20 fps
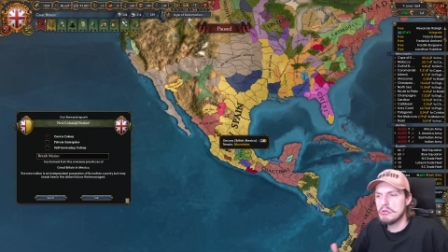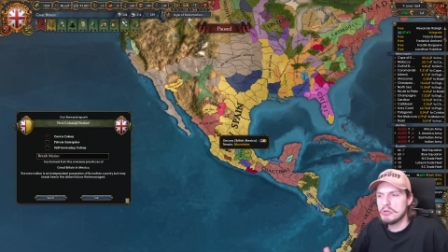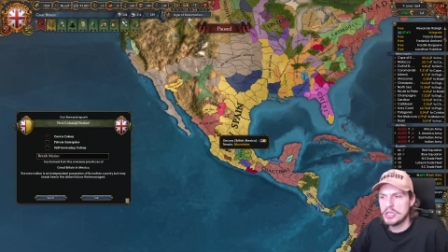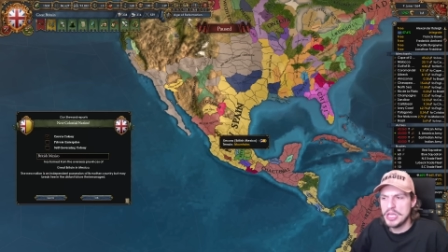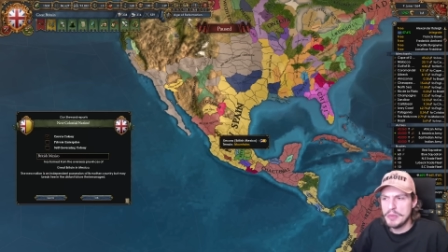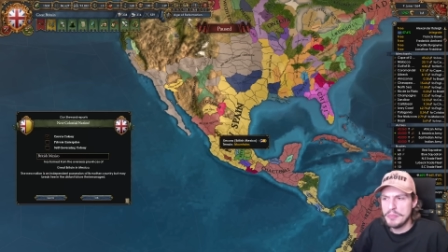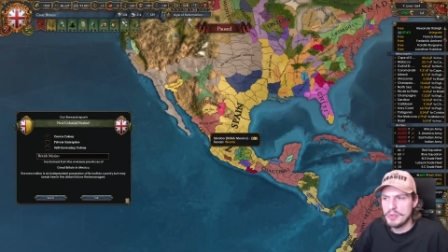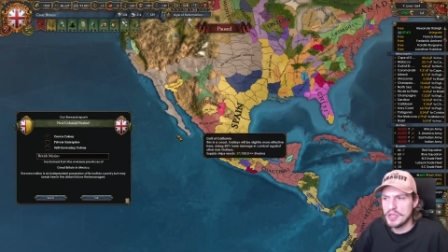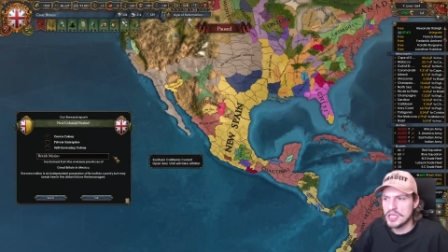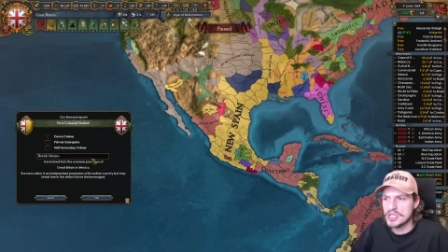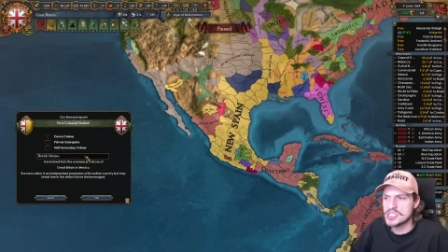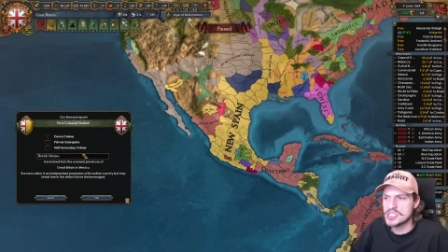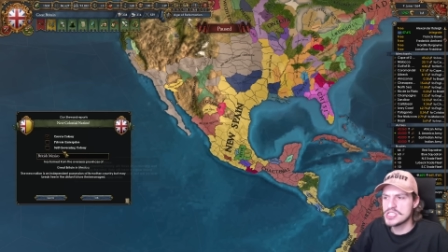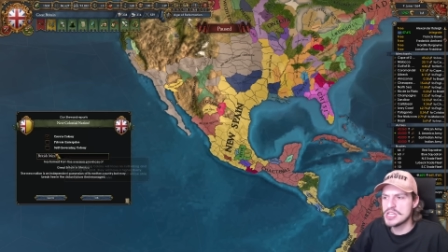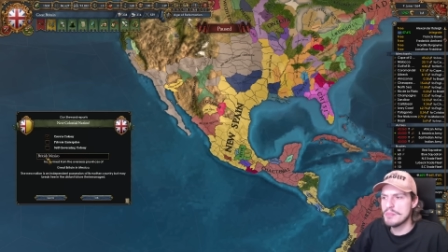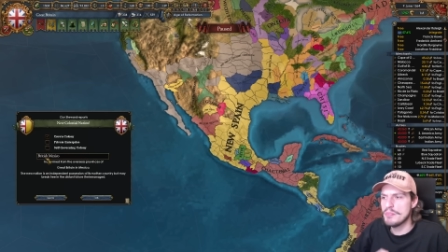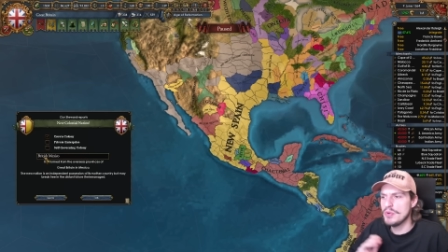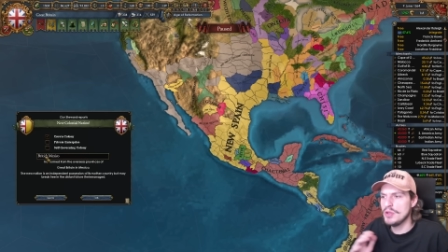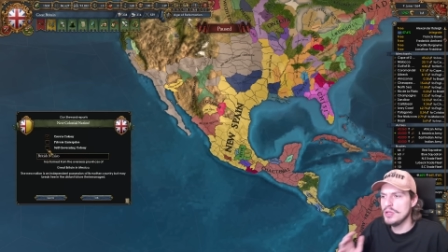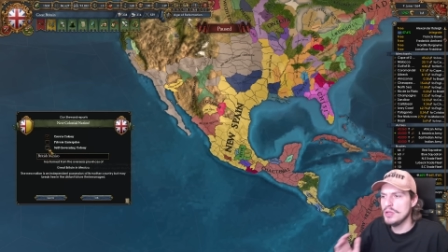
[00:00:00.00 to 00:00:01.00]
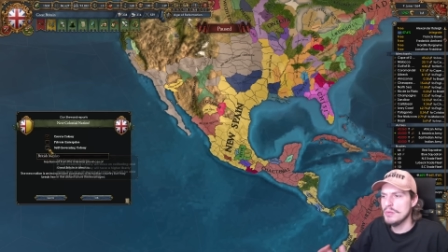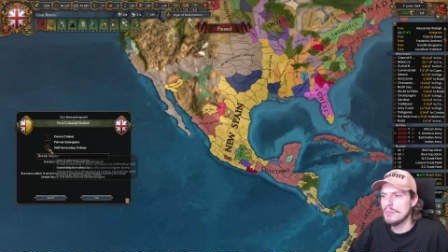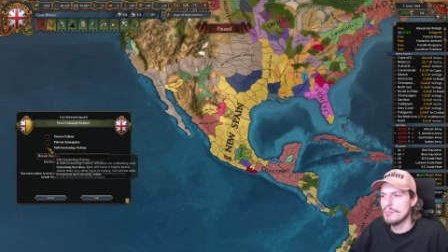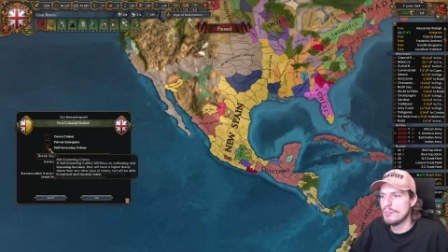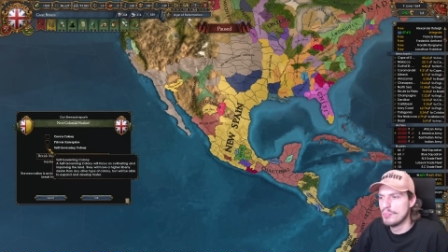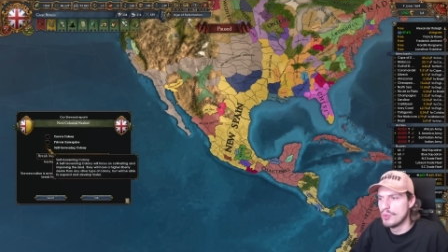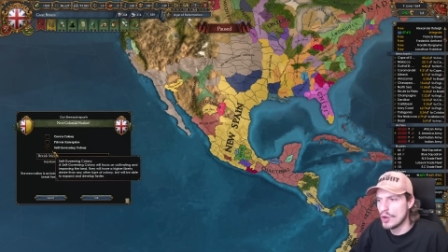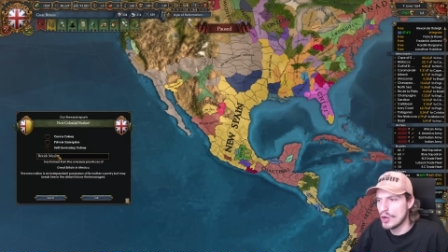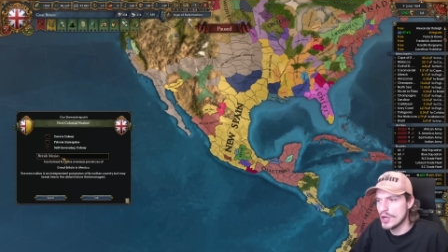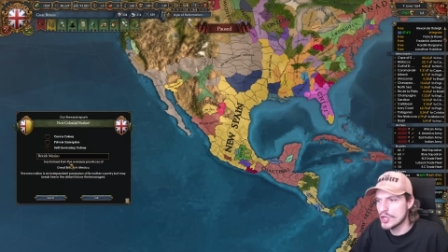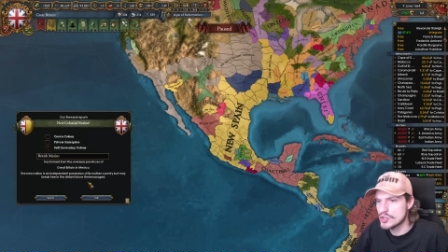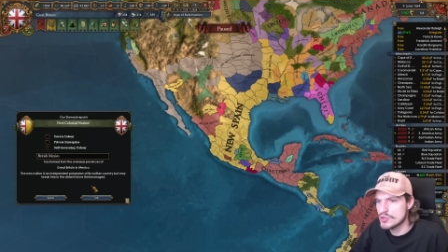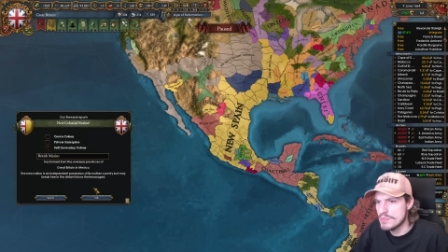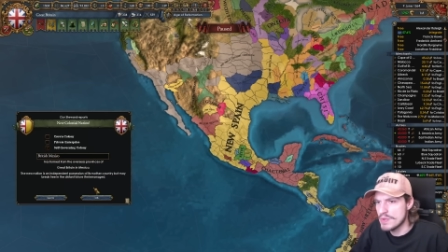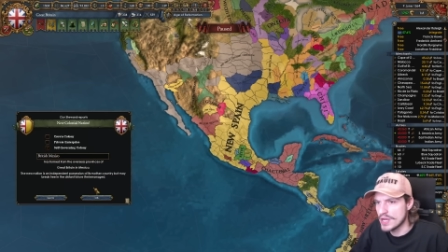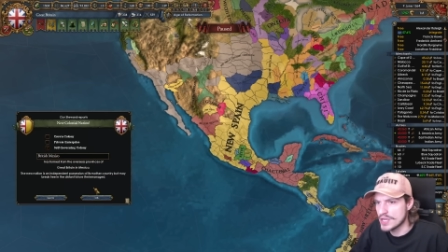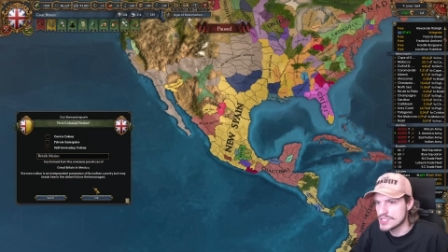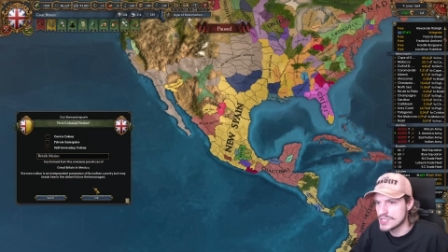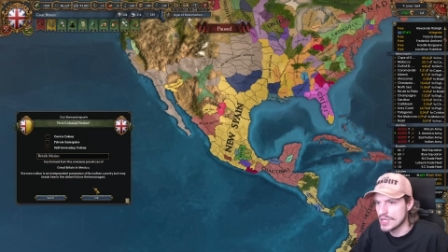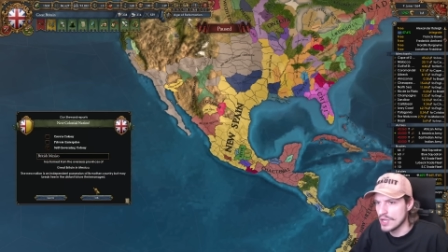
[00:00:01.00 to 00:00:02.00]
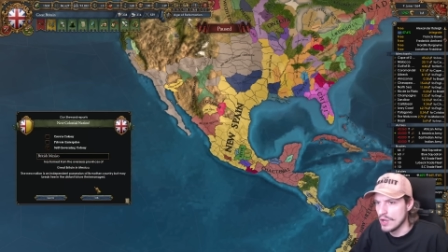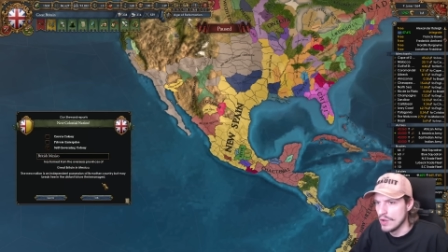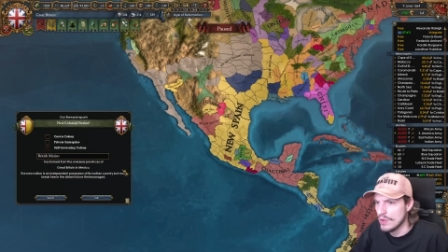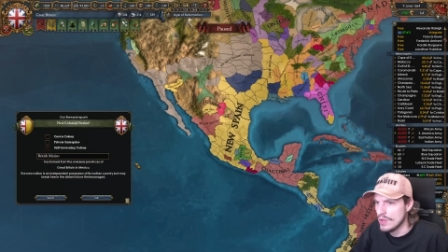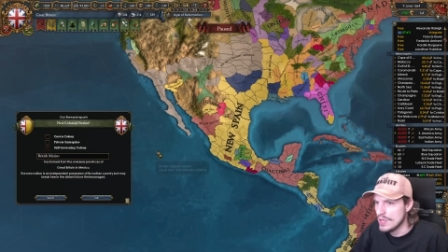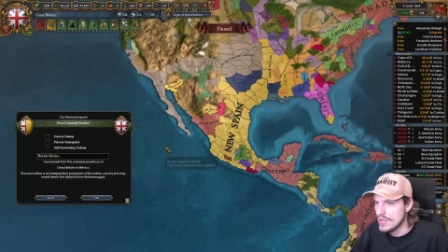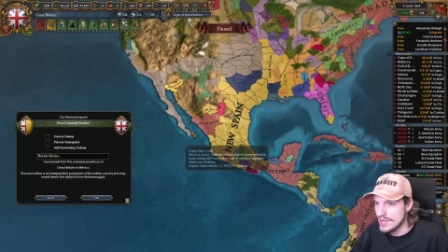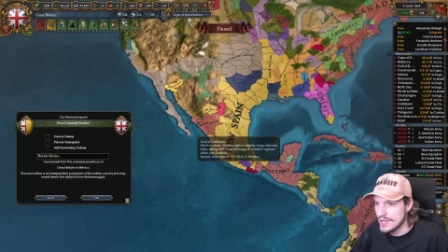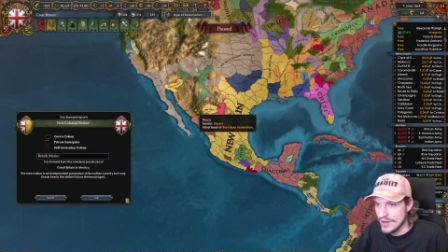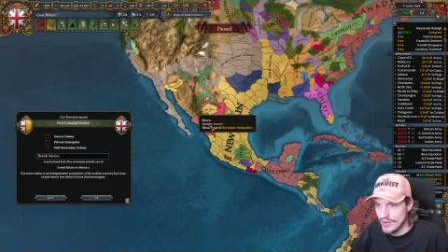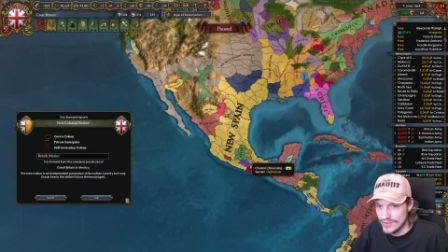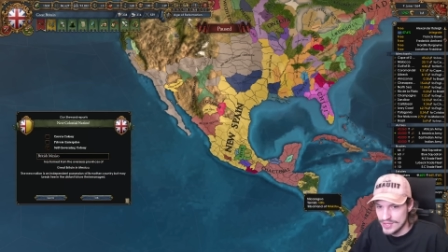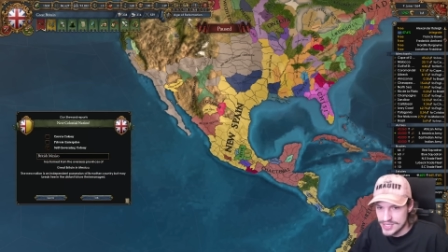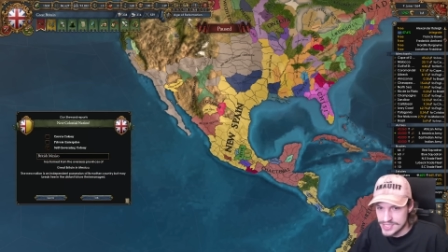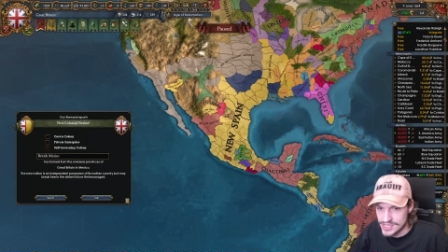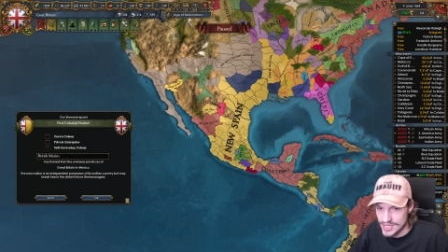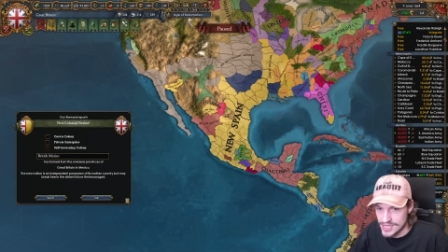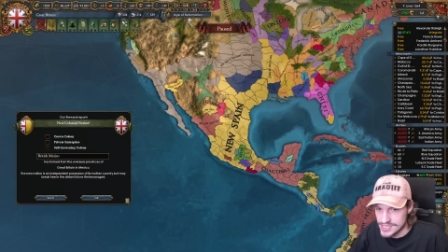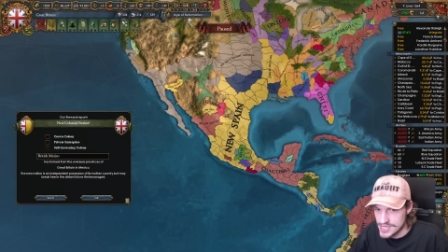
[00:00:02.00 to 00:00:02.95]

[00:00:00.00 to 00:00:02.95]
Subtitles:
keeping it simple, British Mexico. Now, these guys